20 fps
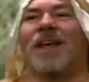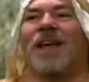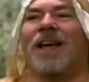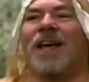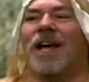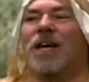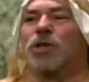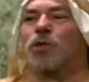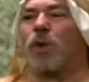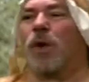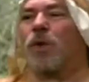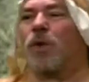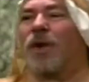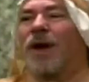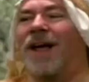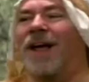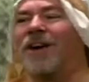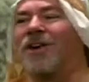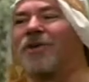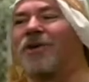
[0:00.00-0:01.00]
as we were
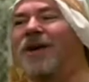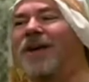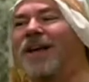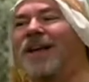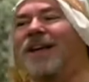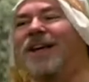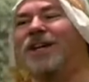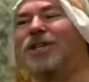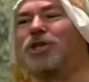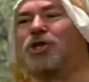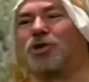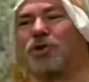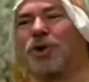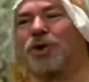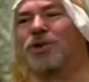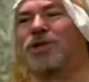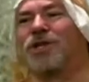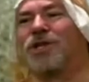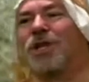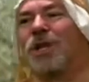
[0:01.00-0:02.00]
entering
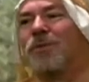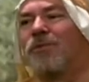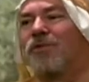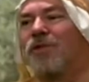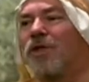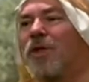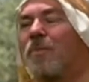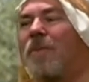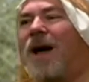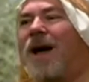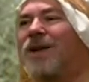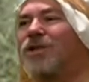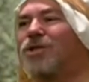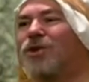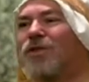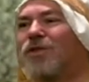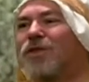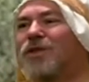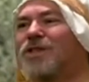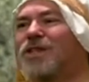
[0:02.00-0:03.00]
Jerusalem for the
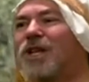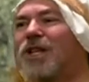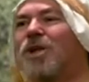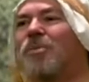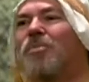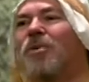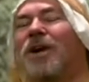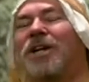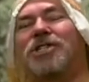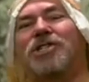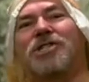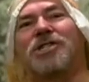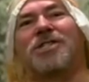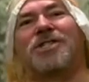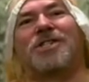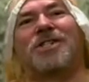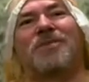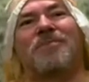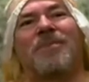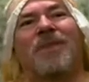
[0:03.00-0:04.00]
Passover
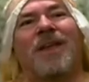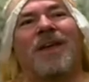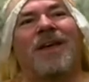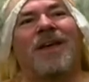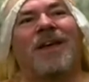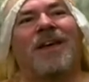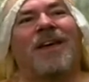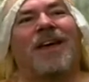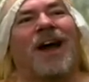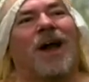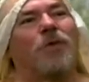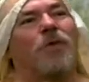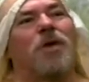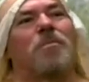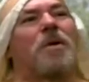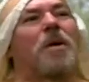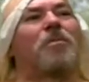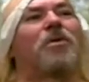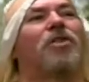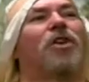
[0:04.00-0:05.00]
celebrations. I
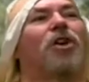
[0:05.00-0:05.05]
remember the